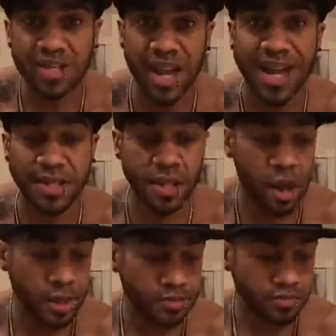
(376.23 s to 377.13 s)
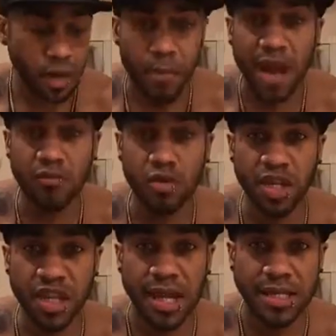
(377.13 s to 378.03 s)
tots, macaroni
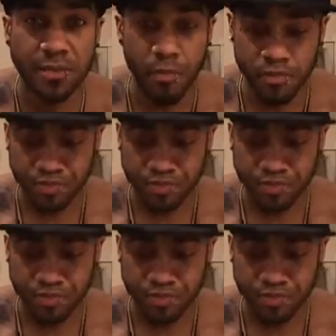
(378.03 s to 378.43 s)
salad,